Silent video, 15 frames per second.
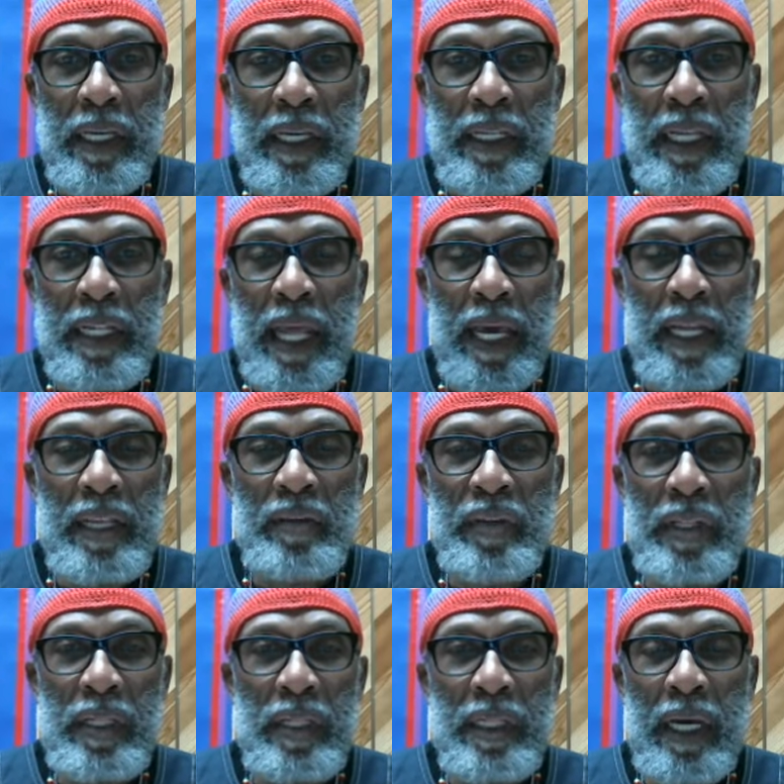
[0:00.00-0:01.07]
They're not
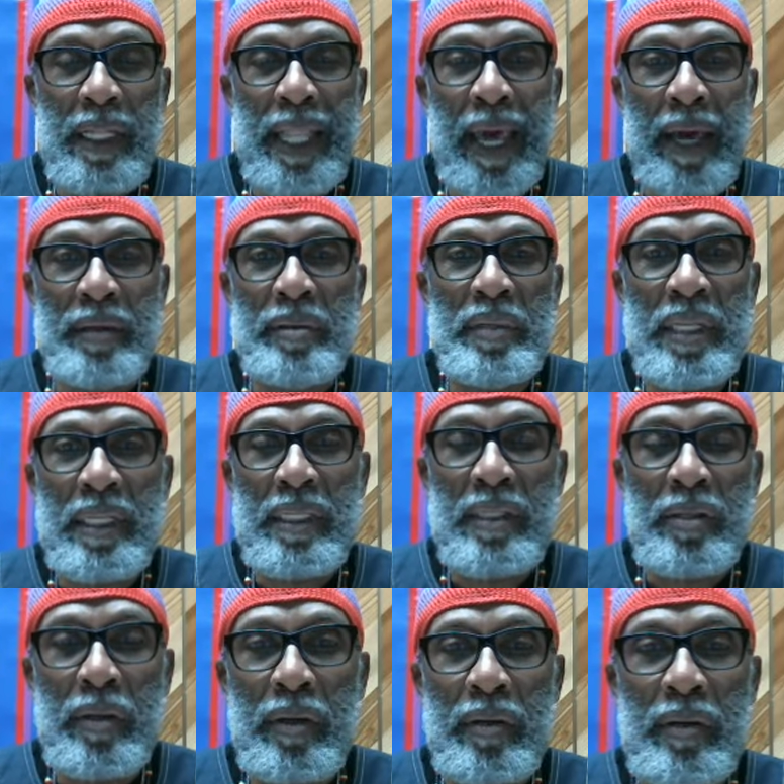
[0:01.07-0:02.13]
even allowing them to,
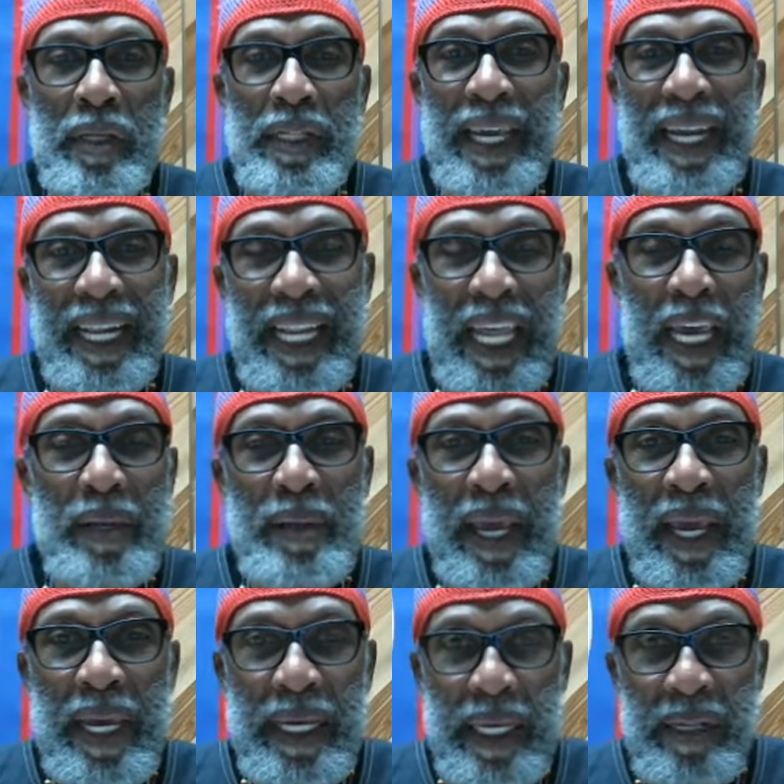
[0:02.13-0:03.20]
you know, they claim they
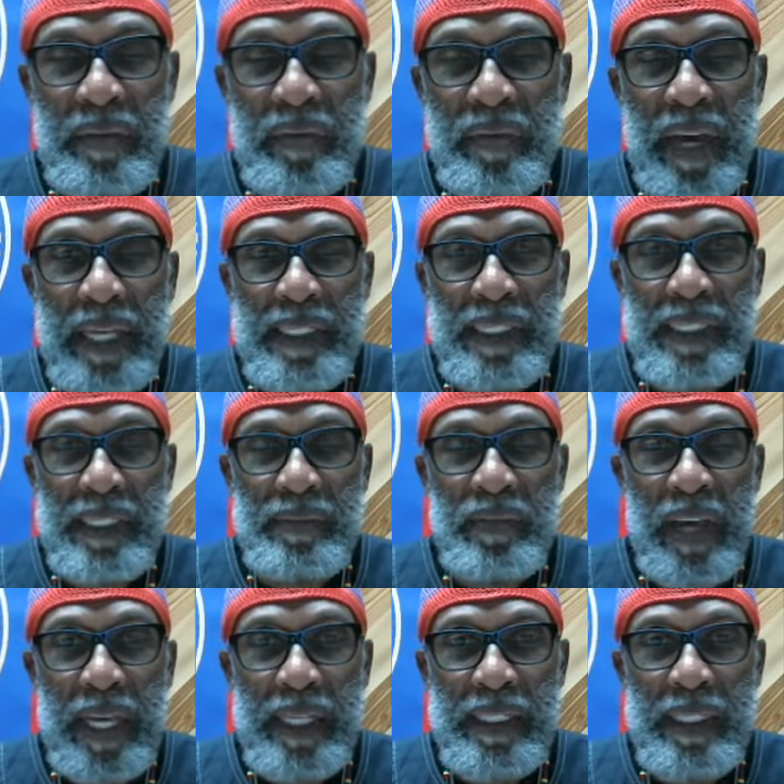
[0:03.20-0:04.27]
ain't getting vac
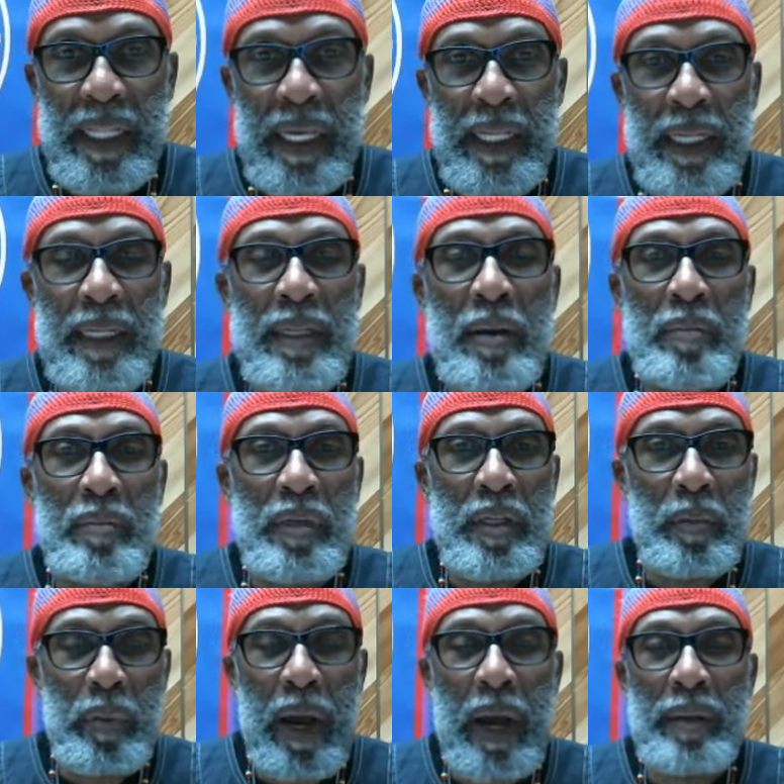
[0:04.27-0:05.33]
vaccinated, but they
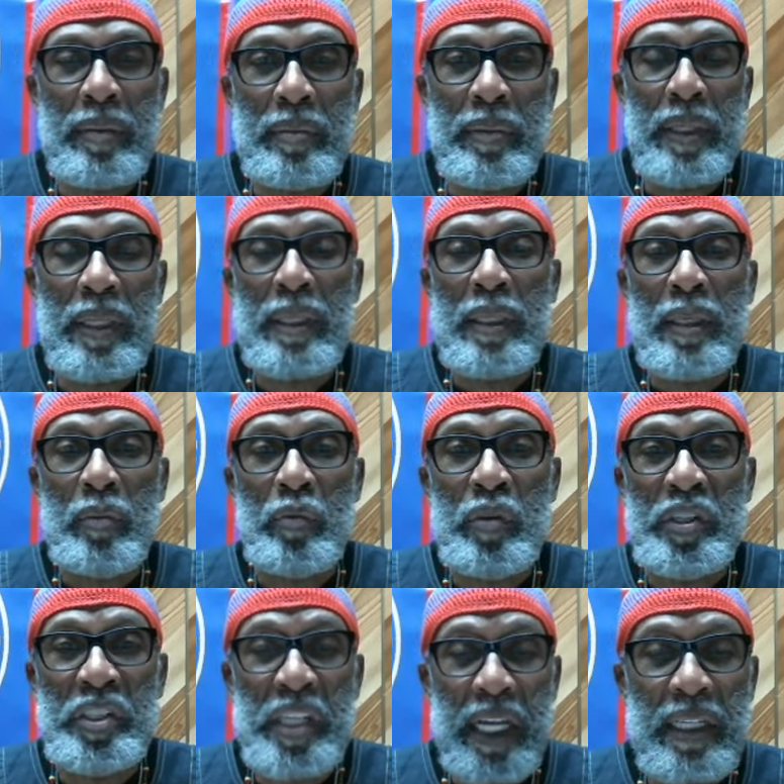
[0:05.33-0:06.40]
probably
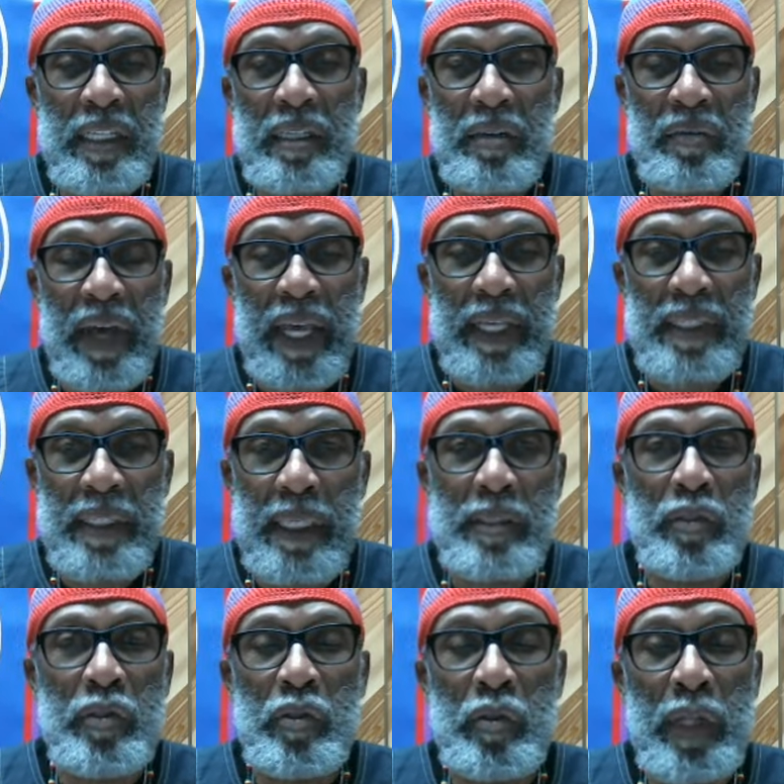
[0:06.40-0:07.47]
rejecting the
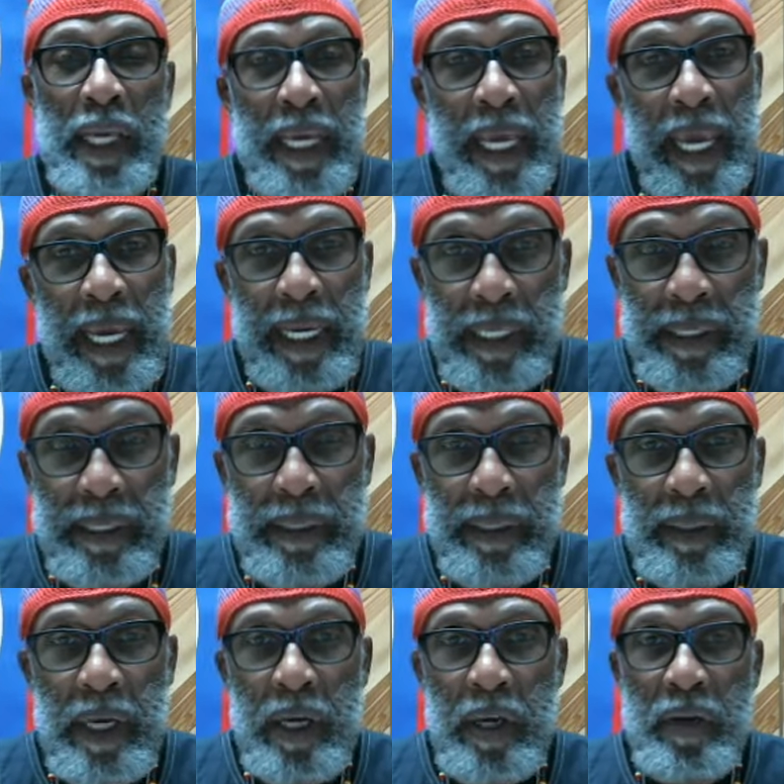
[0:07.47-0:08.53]
vaccination so they can't come.
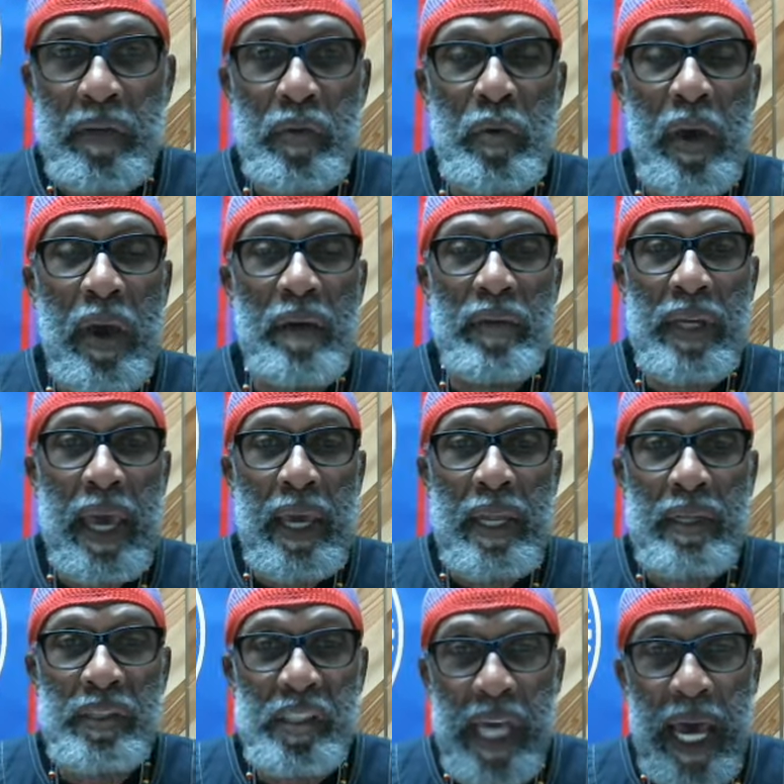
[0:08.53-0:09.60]
If you haven't had
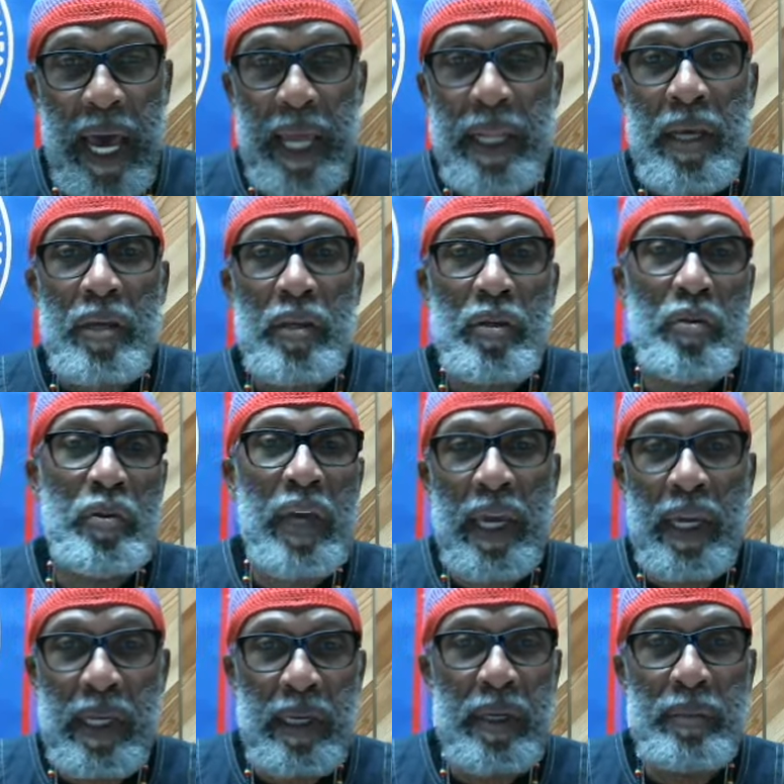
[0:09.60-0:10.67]
the shot, you
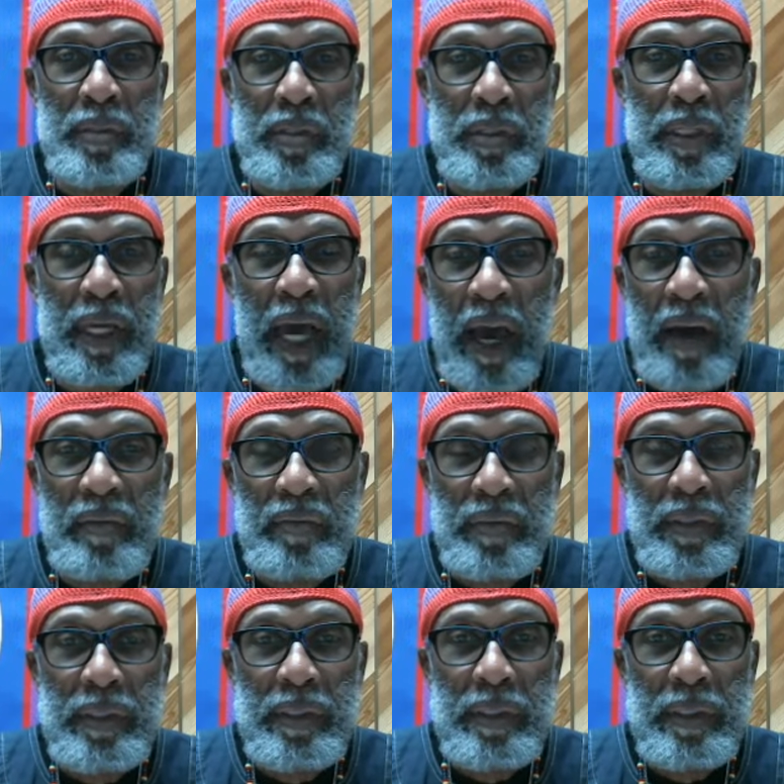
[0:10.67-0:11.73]
can't come to the
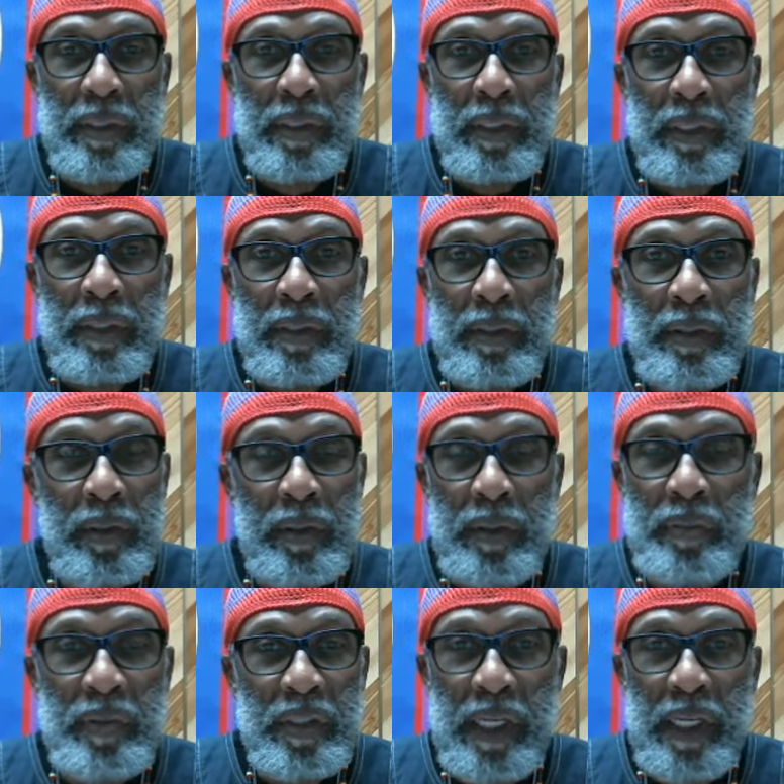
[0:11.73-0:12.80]
conference. You know what I'm
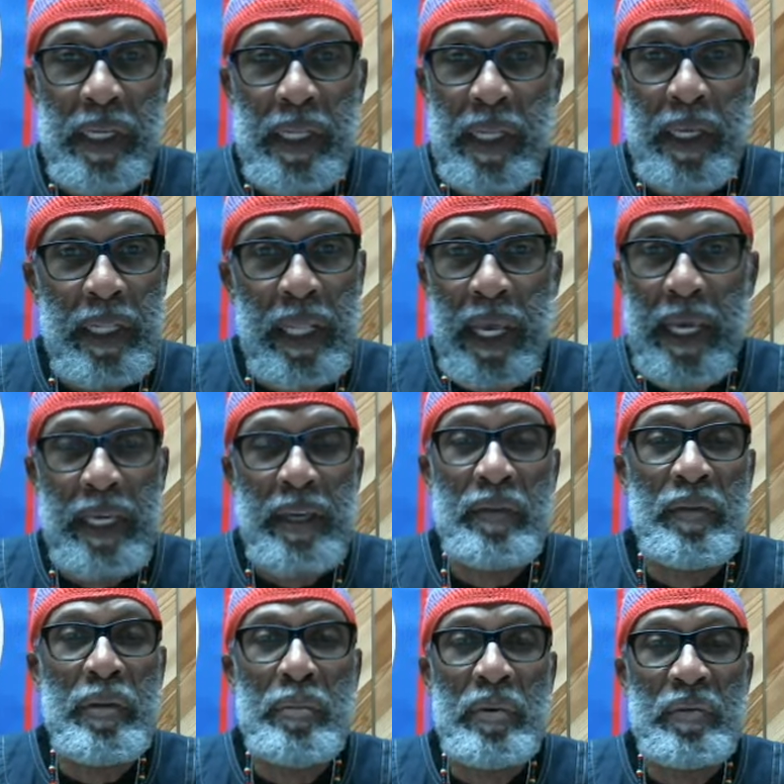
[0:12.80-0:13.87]
saying? They, they ain't
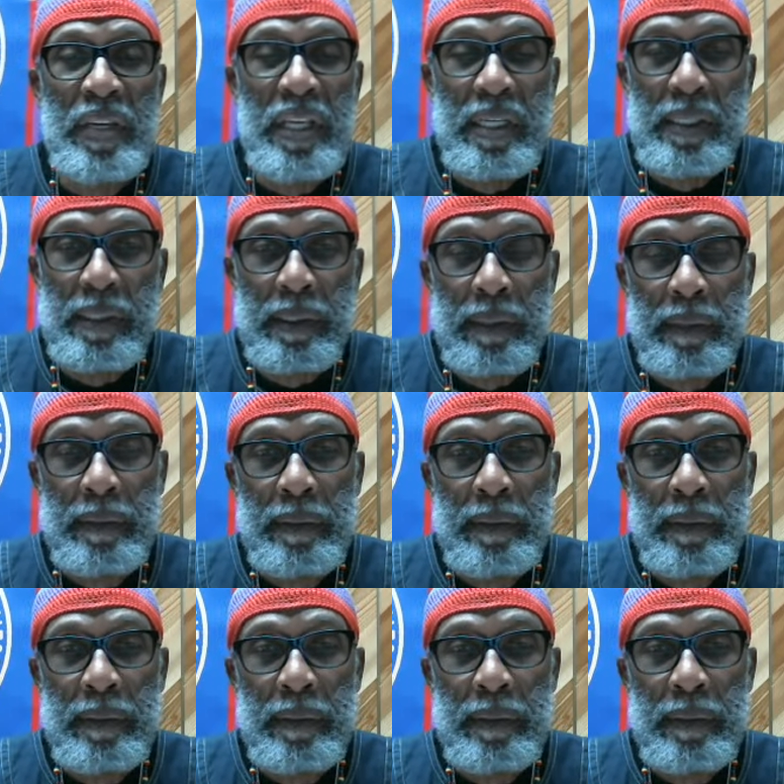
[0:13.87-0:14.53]
giving them a visa.